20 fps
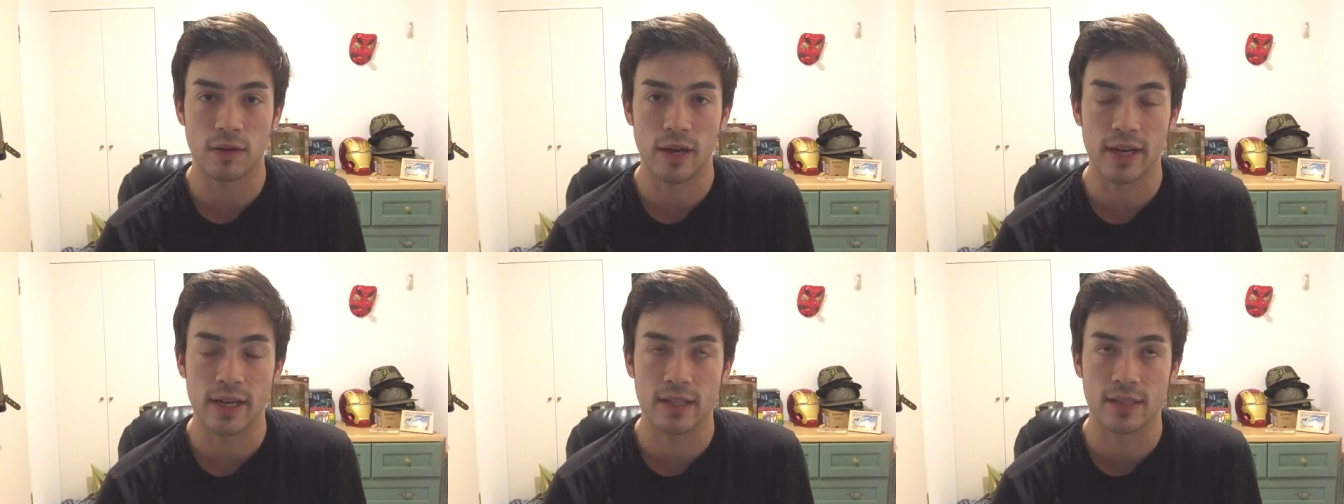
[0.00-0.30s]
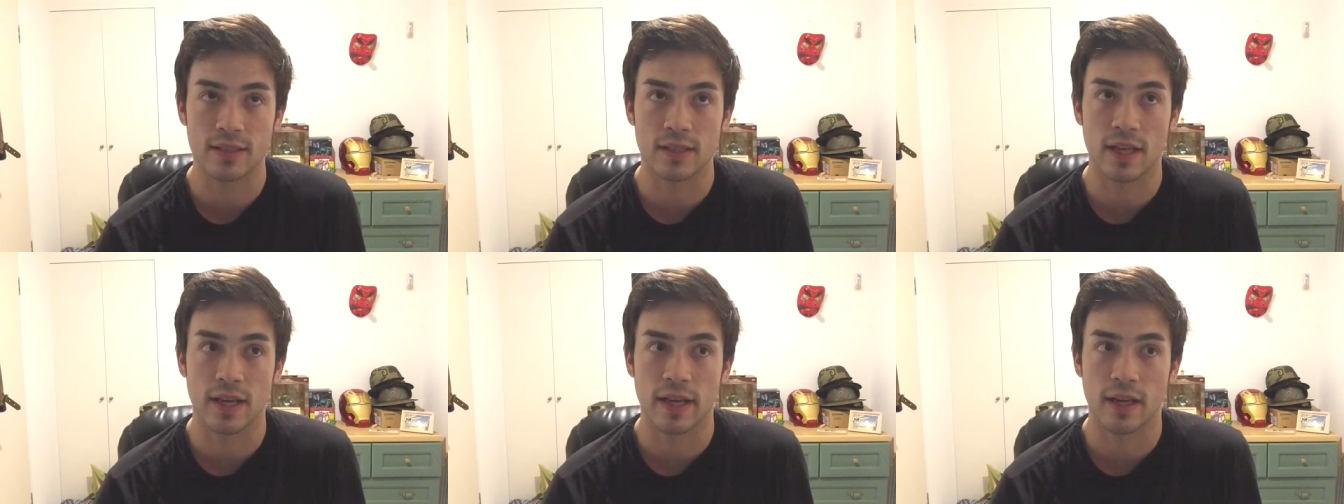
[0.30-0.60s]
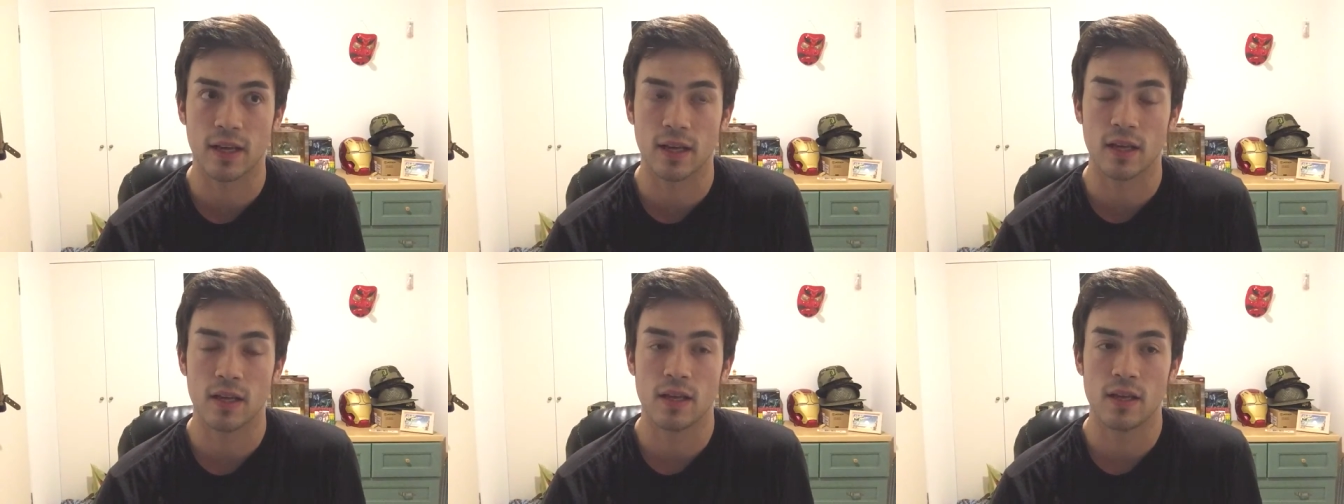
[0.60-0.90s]
right? It's
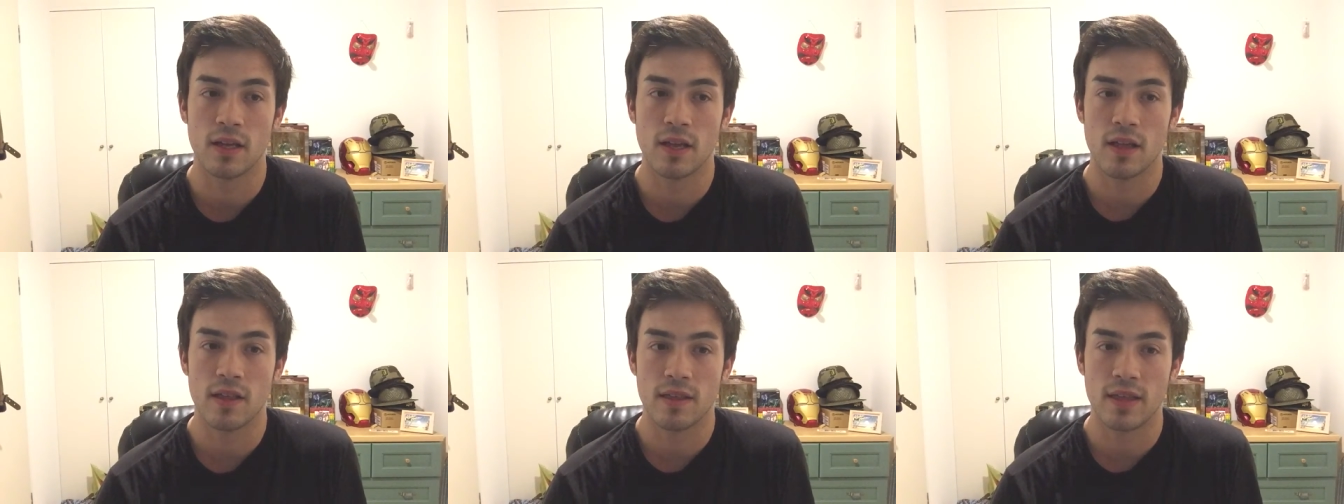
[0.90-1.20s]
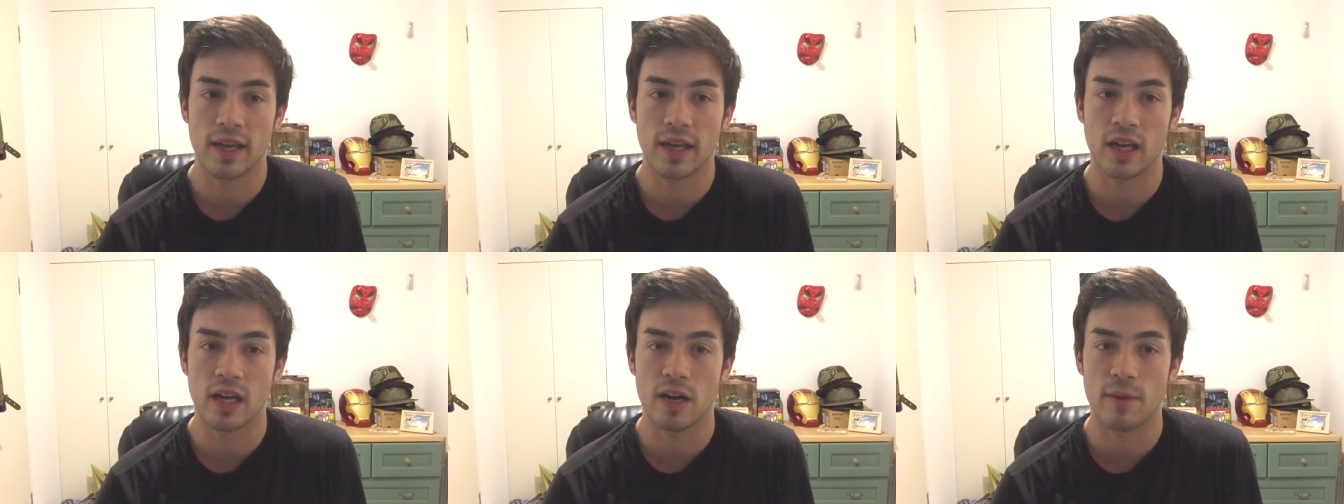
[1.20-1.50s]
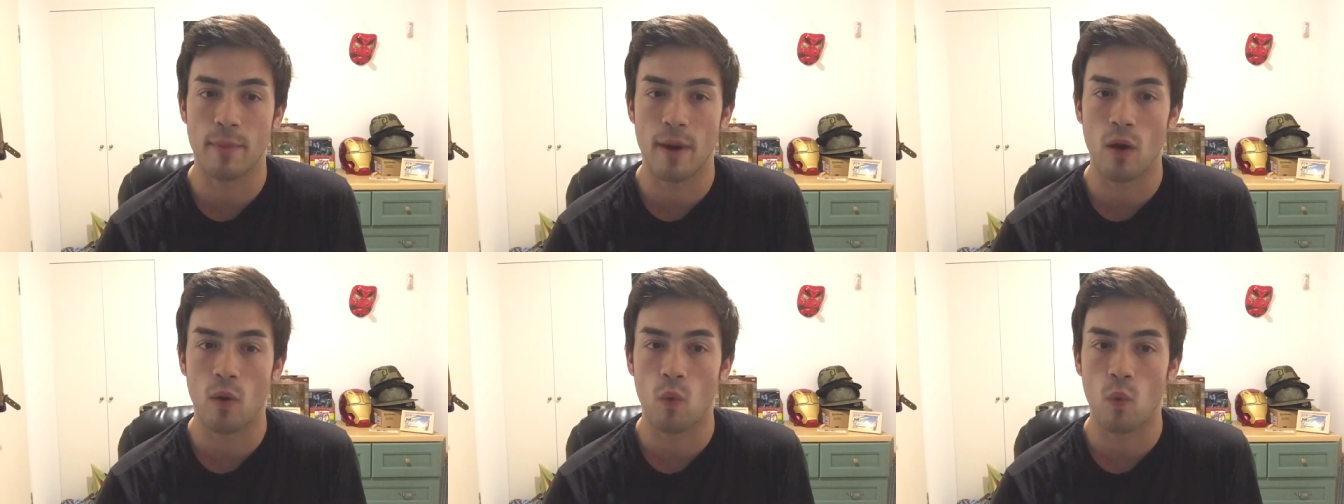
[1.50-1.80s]
like thinking
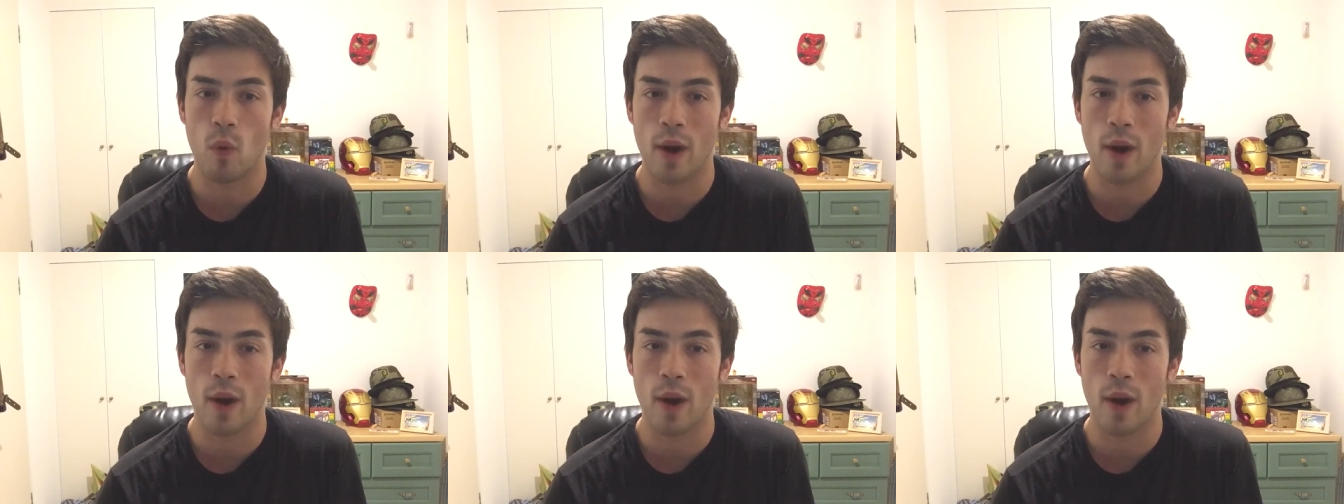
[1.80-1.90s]
about